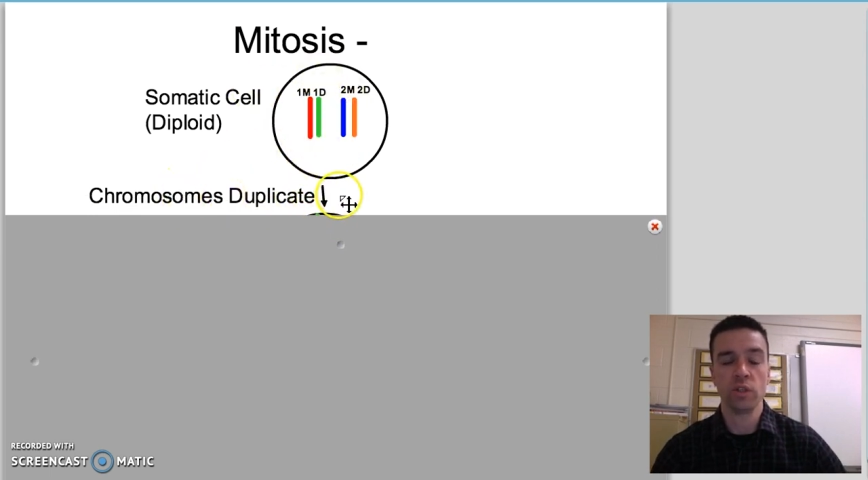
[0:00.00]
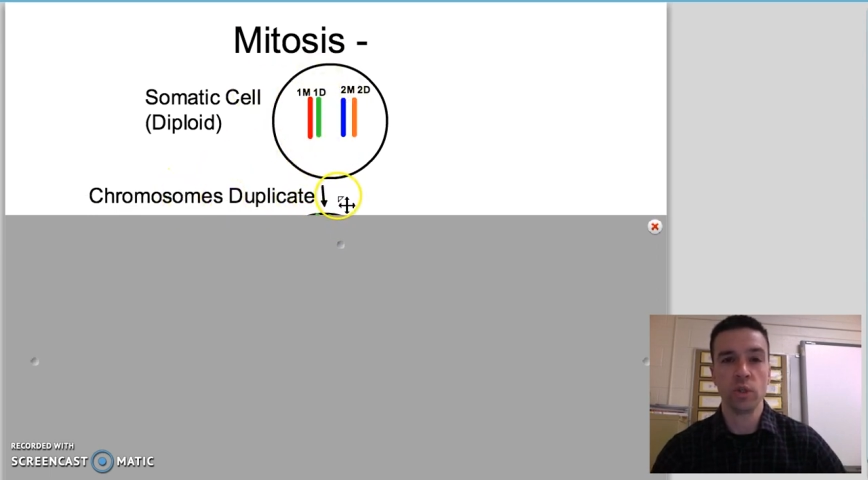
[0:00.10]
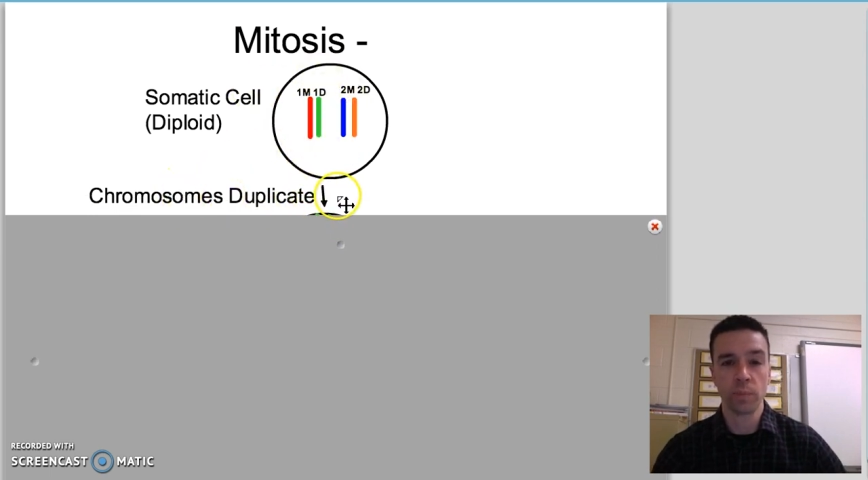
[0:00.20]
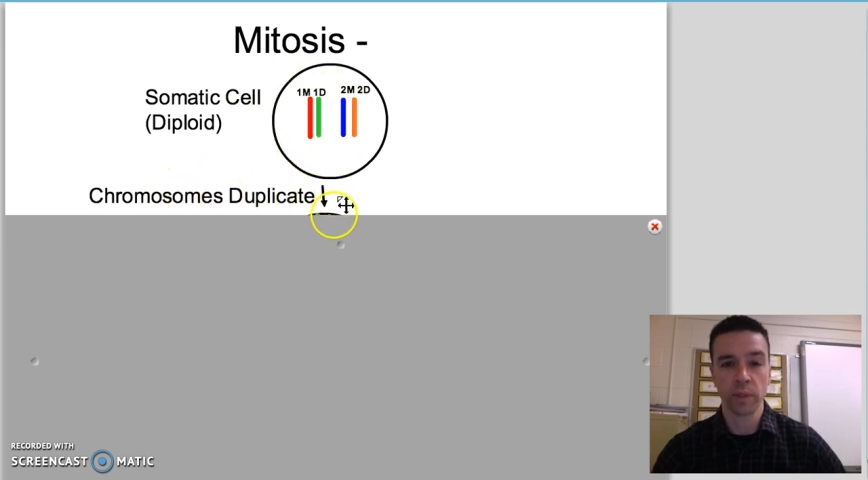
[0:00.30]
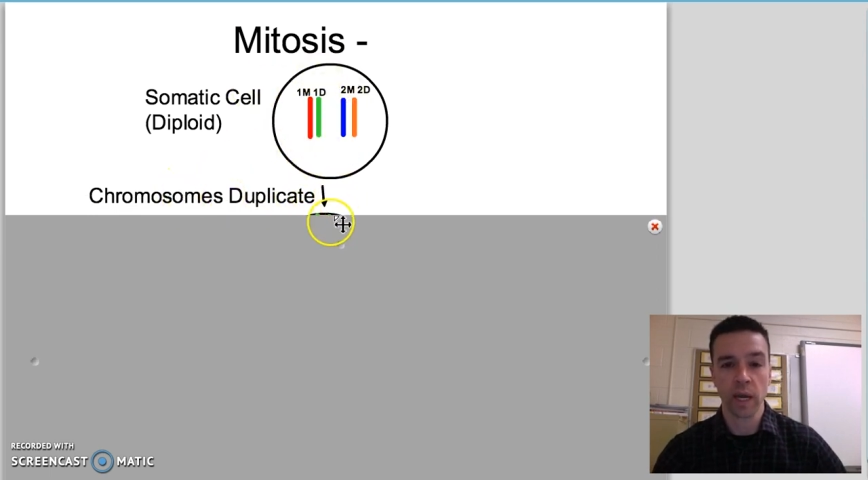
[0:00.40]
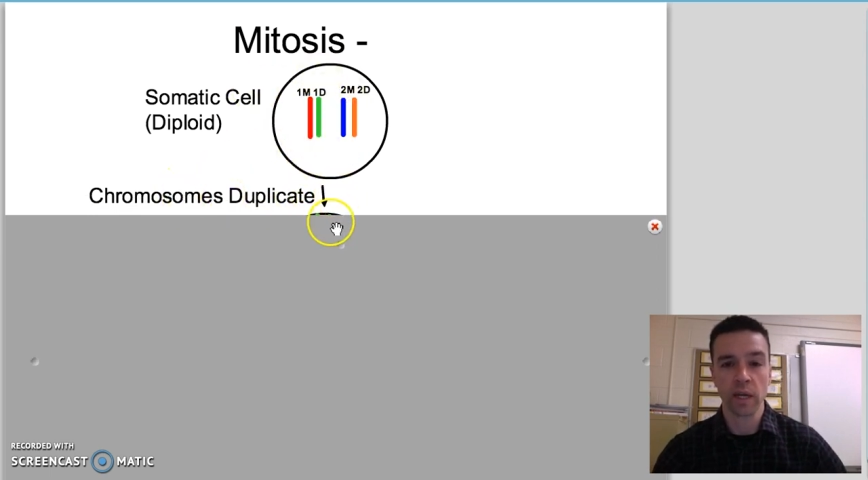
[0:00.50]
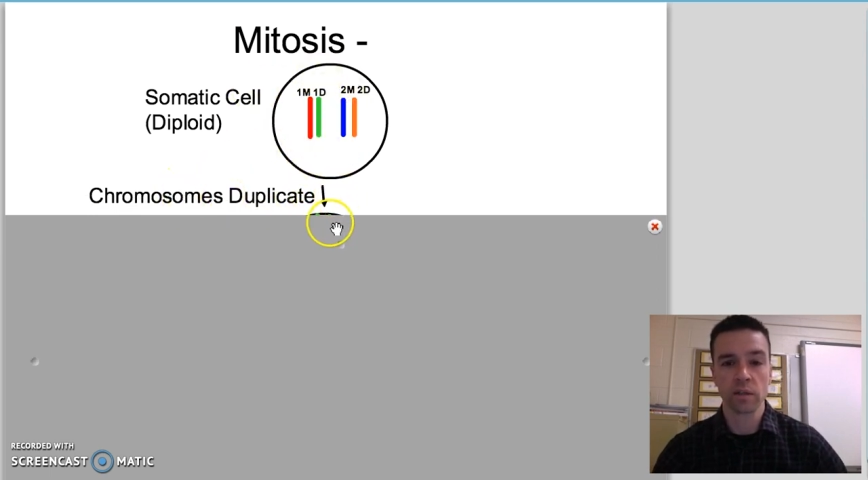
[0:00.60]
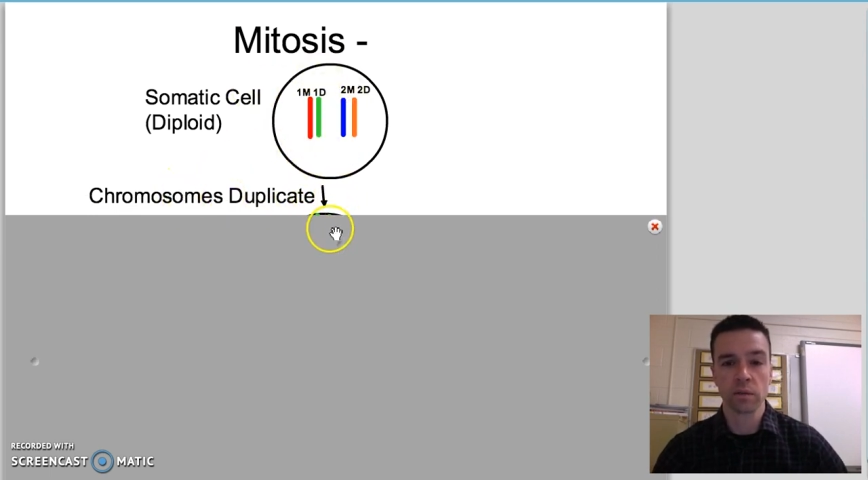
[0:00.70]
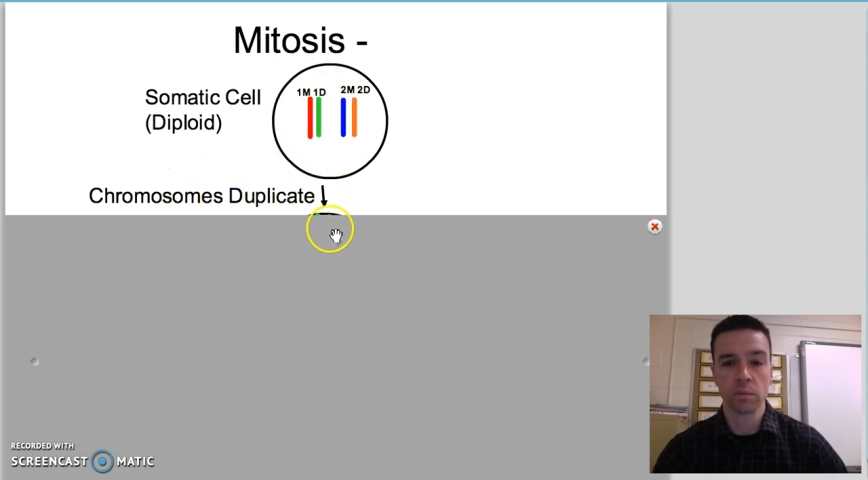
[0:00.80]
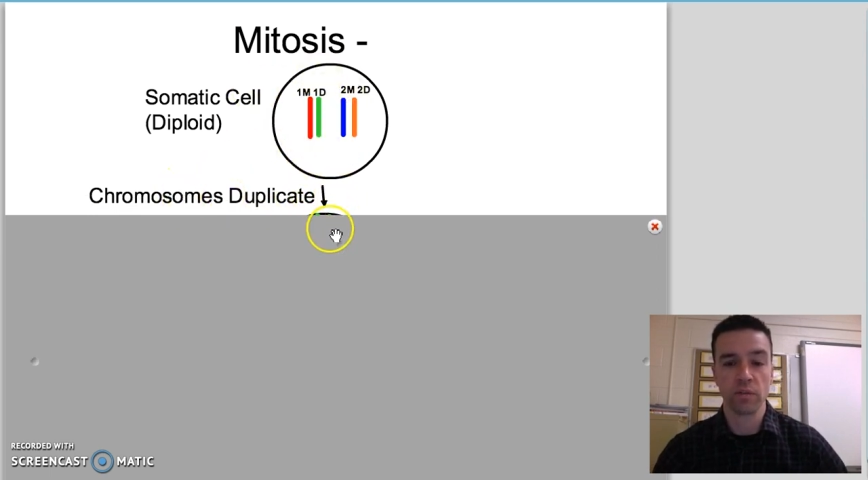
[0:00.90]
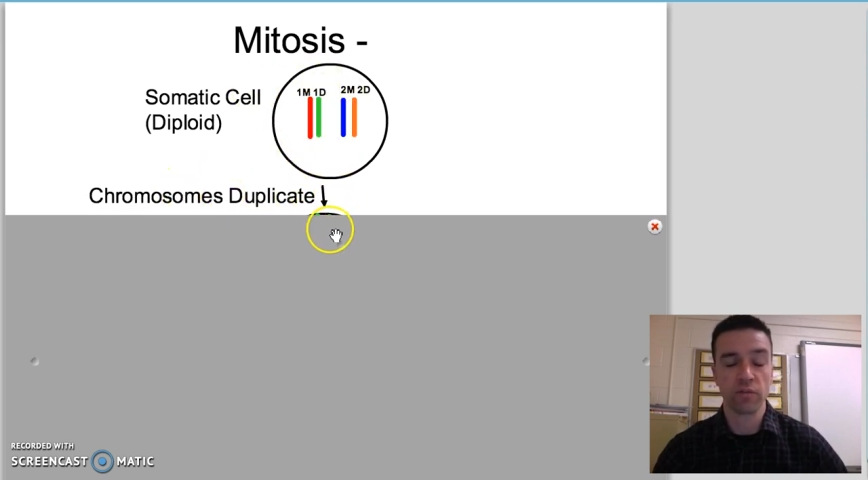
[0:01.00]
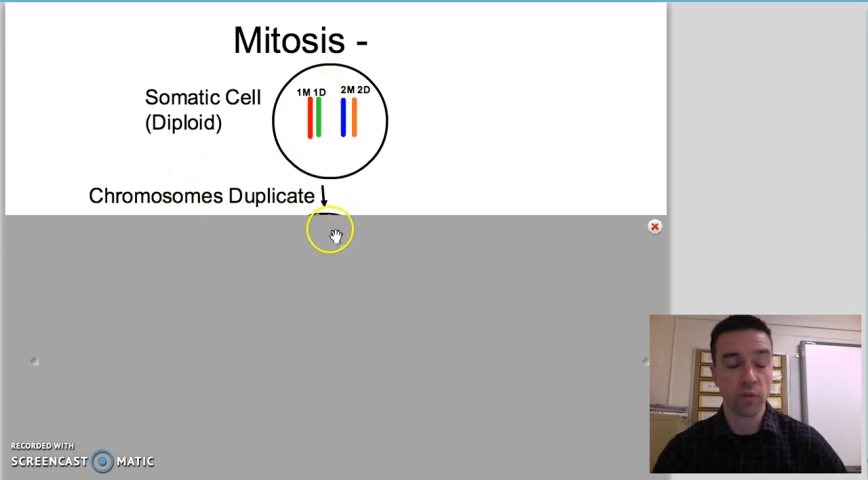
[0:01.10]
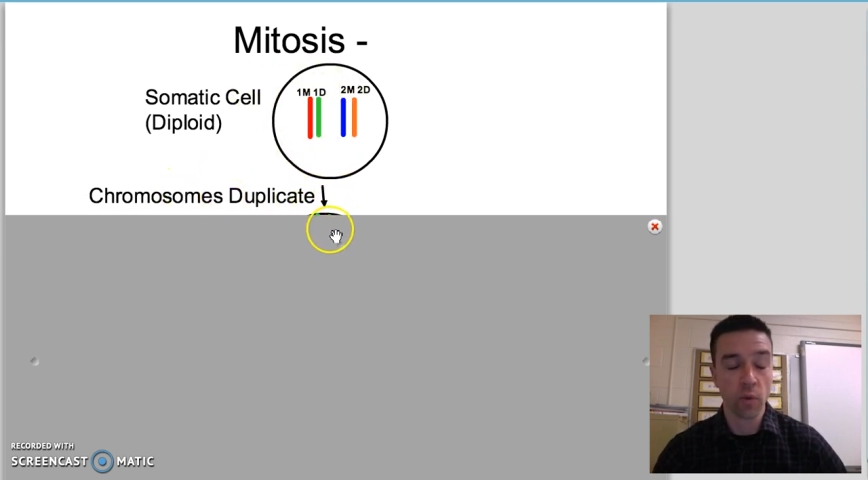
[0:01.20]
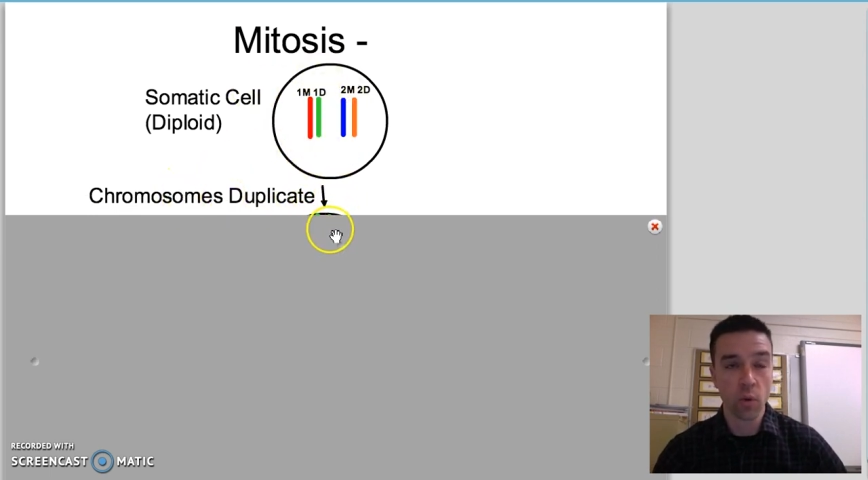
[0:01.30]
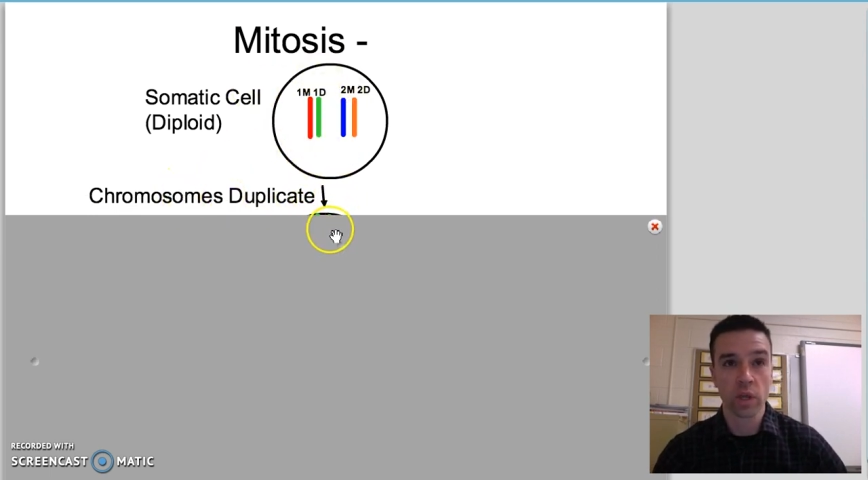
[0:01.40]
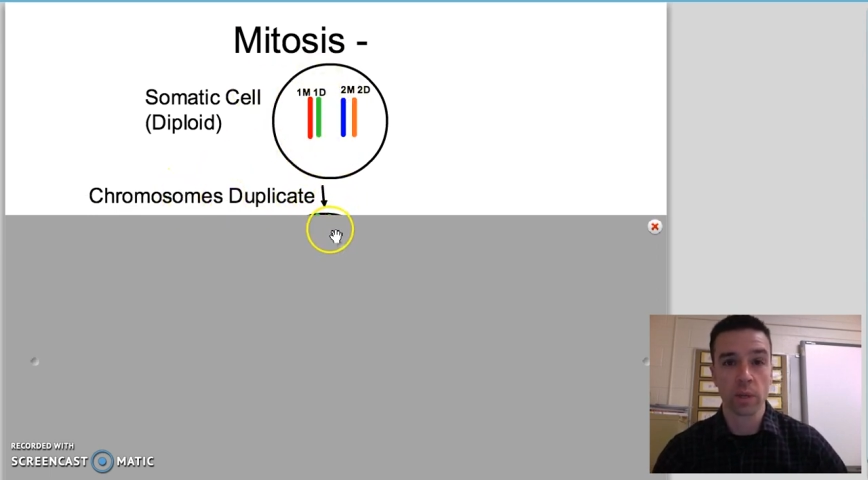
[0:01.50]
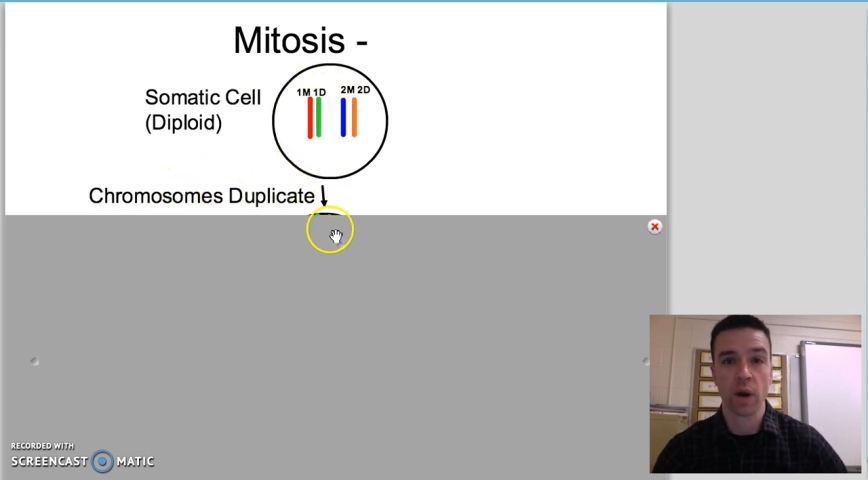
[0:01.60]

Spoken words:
duplicate before the